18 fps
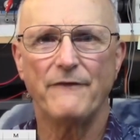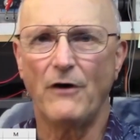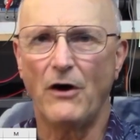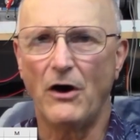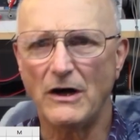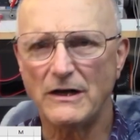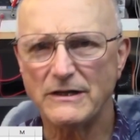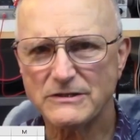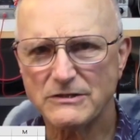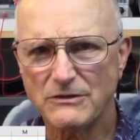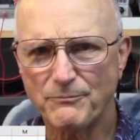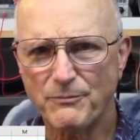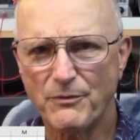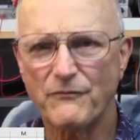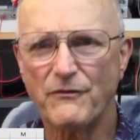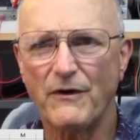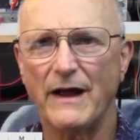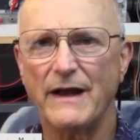also
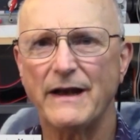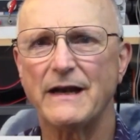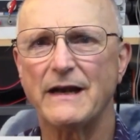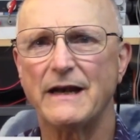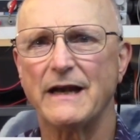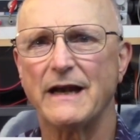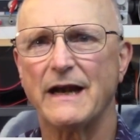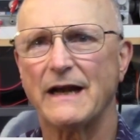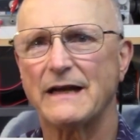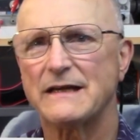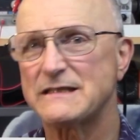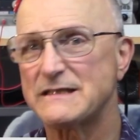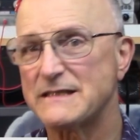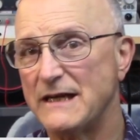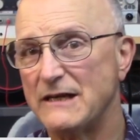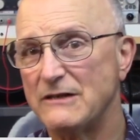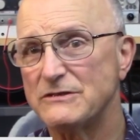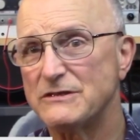provided an
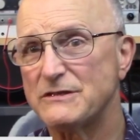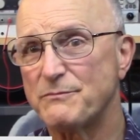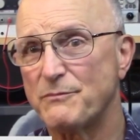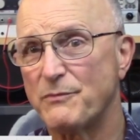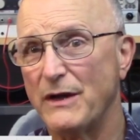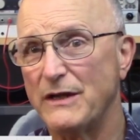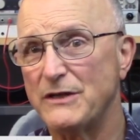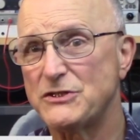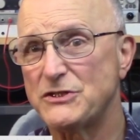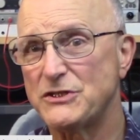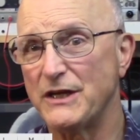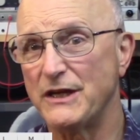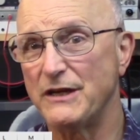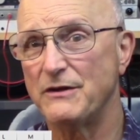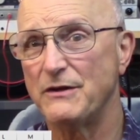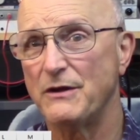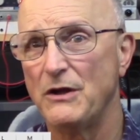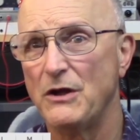Excel
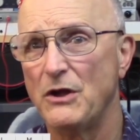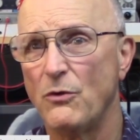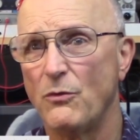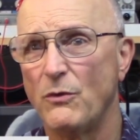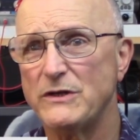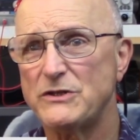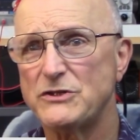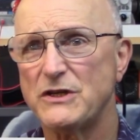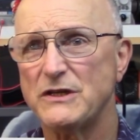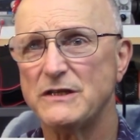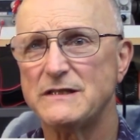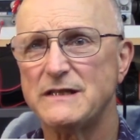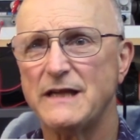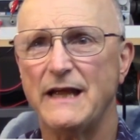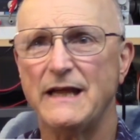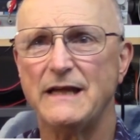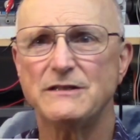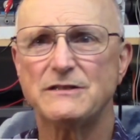spreadsheet which
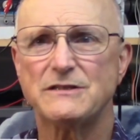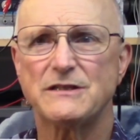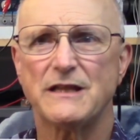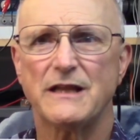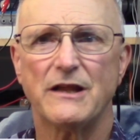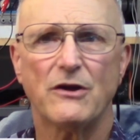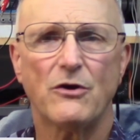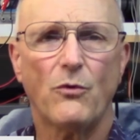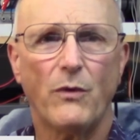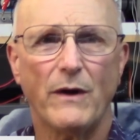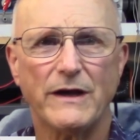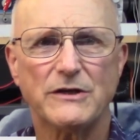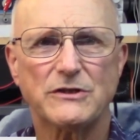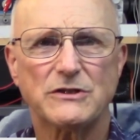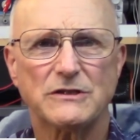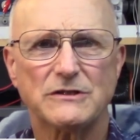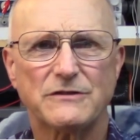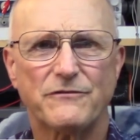contains the
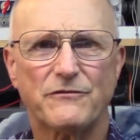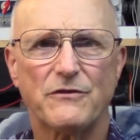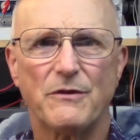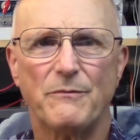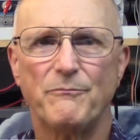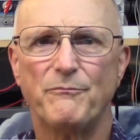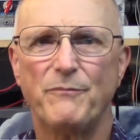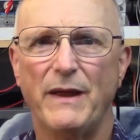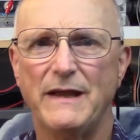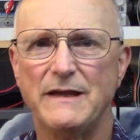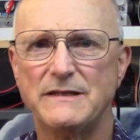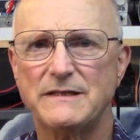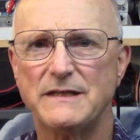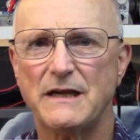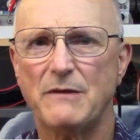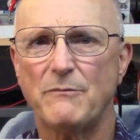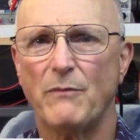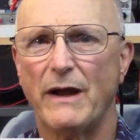equations for the
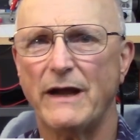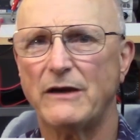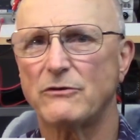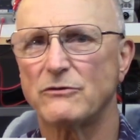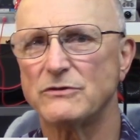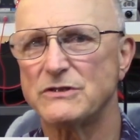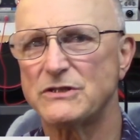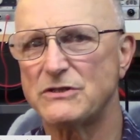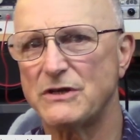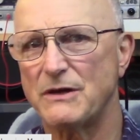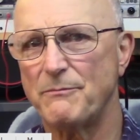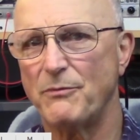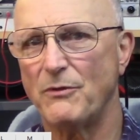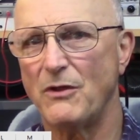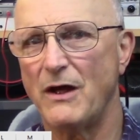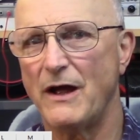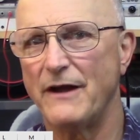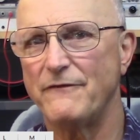basic microstrip
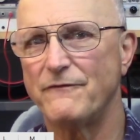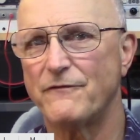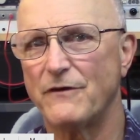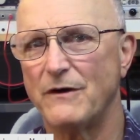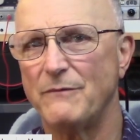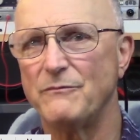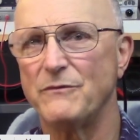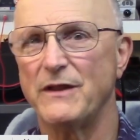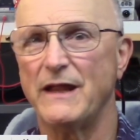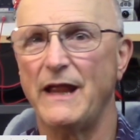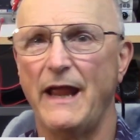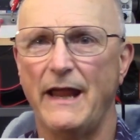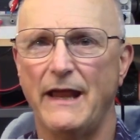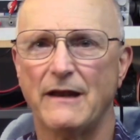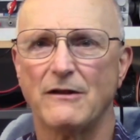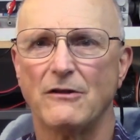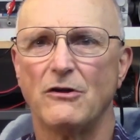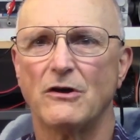line from the
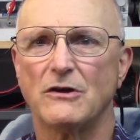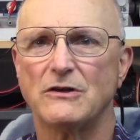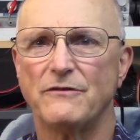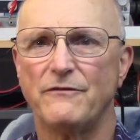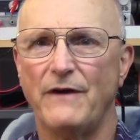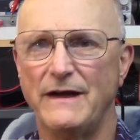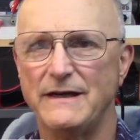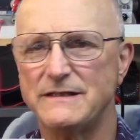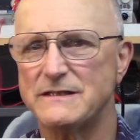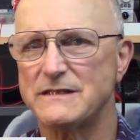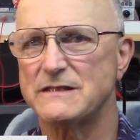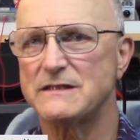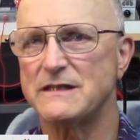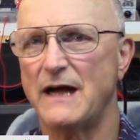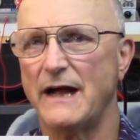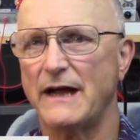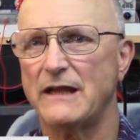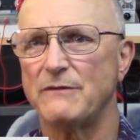Analog Devices
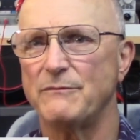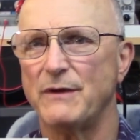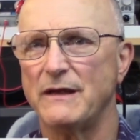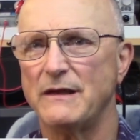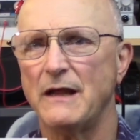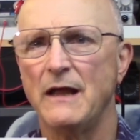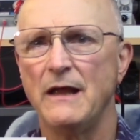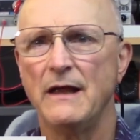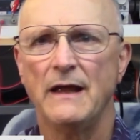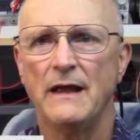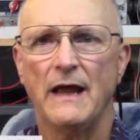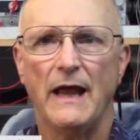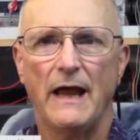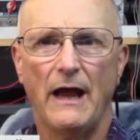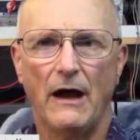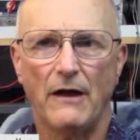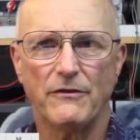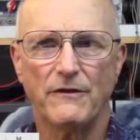document
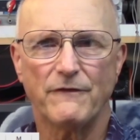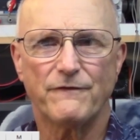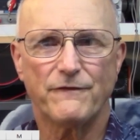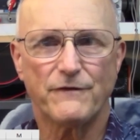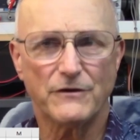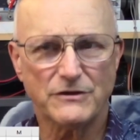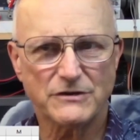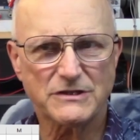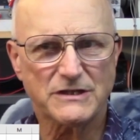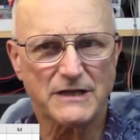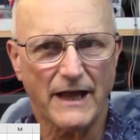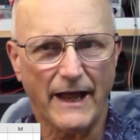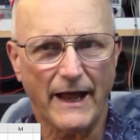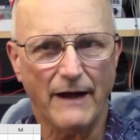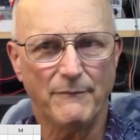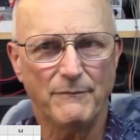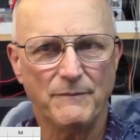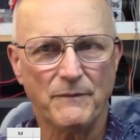on the first
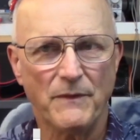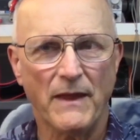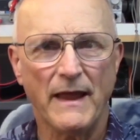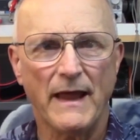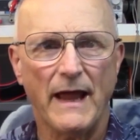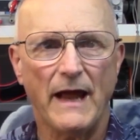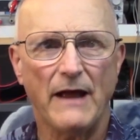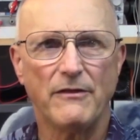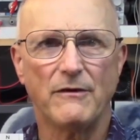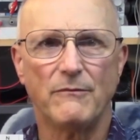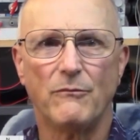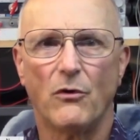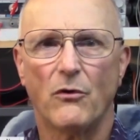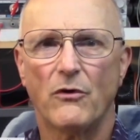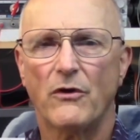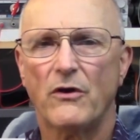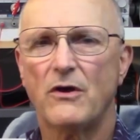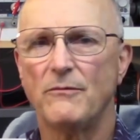tab, and the
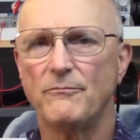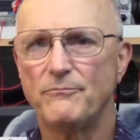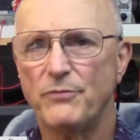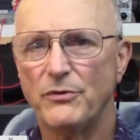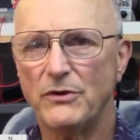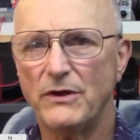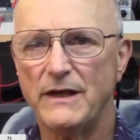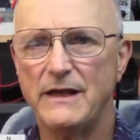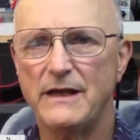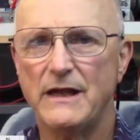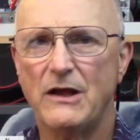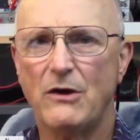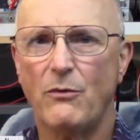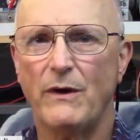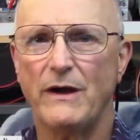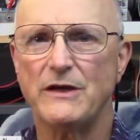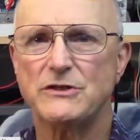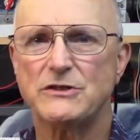more complete
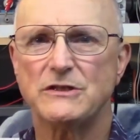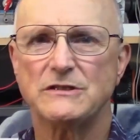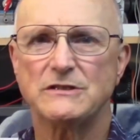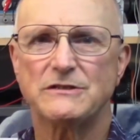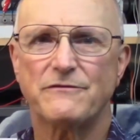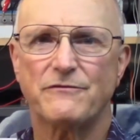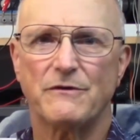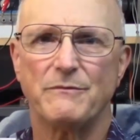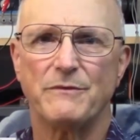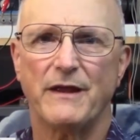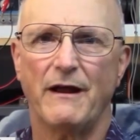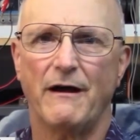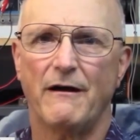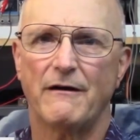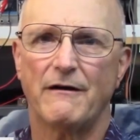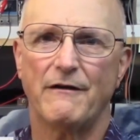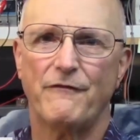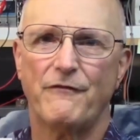equations from the
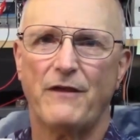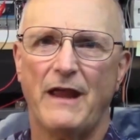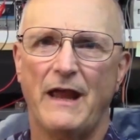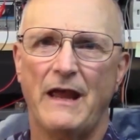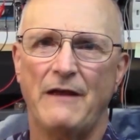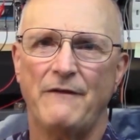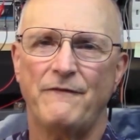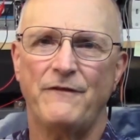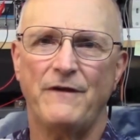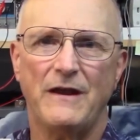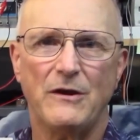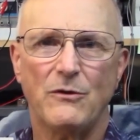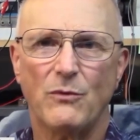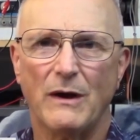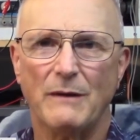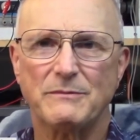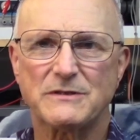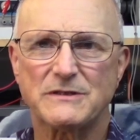R F Cafe
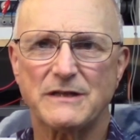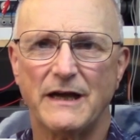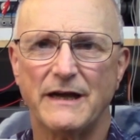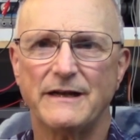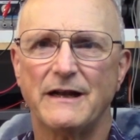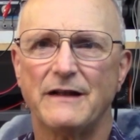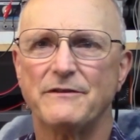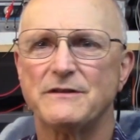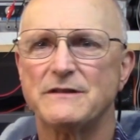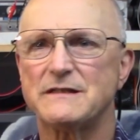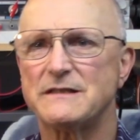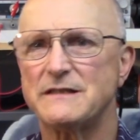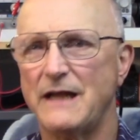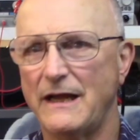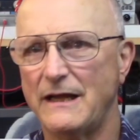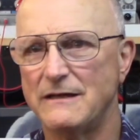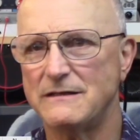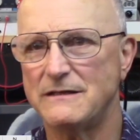website on the
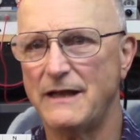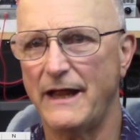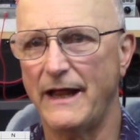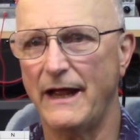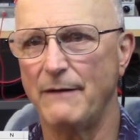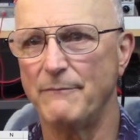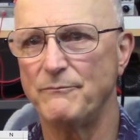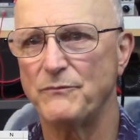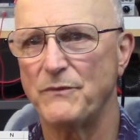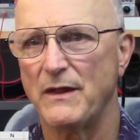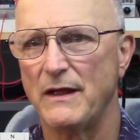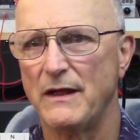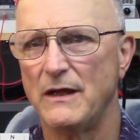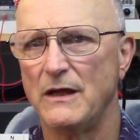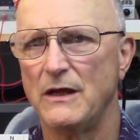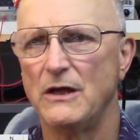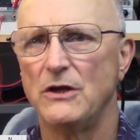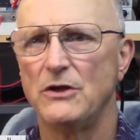second tab.
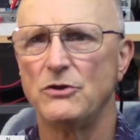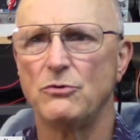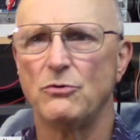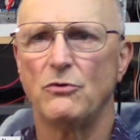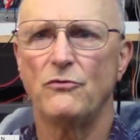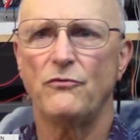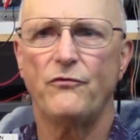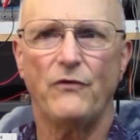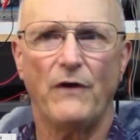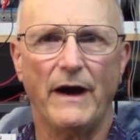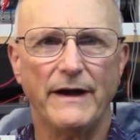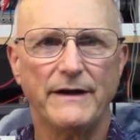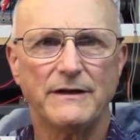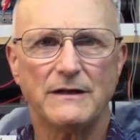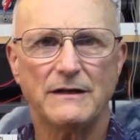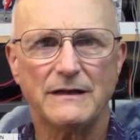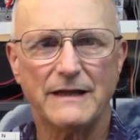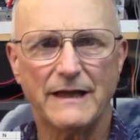You will
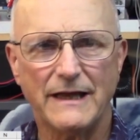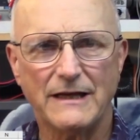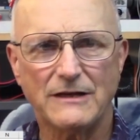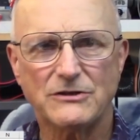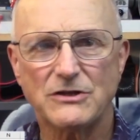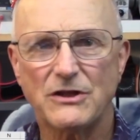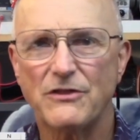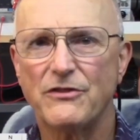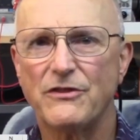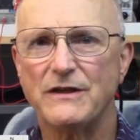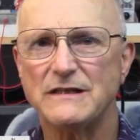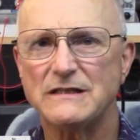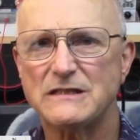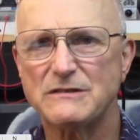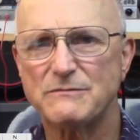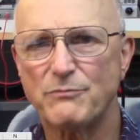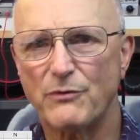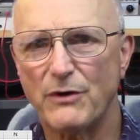find a link to
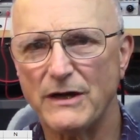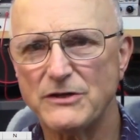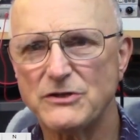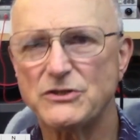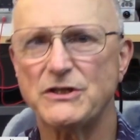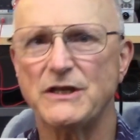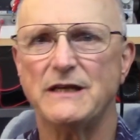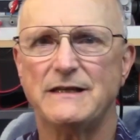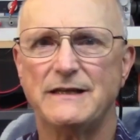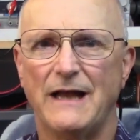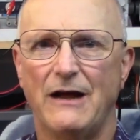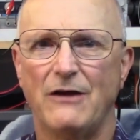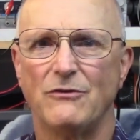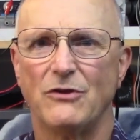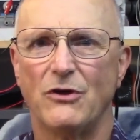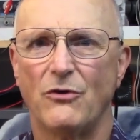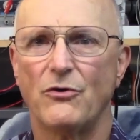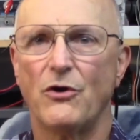this spreadsheet
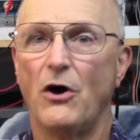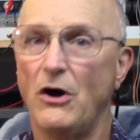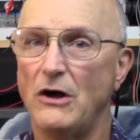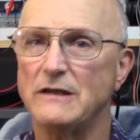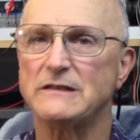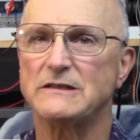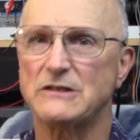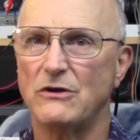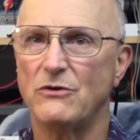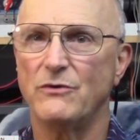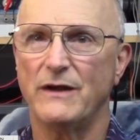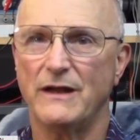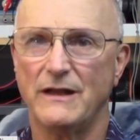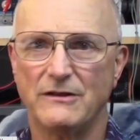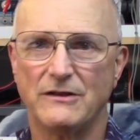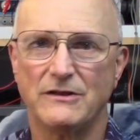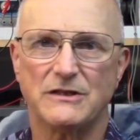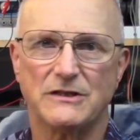download also
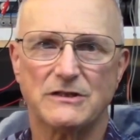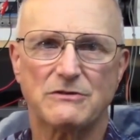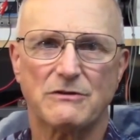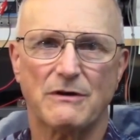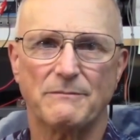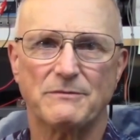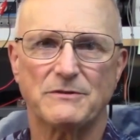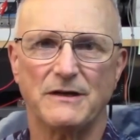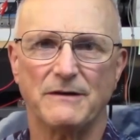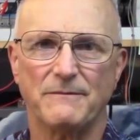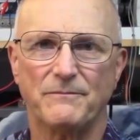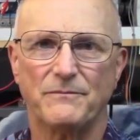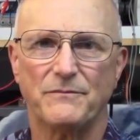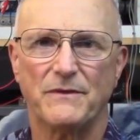in the description.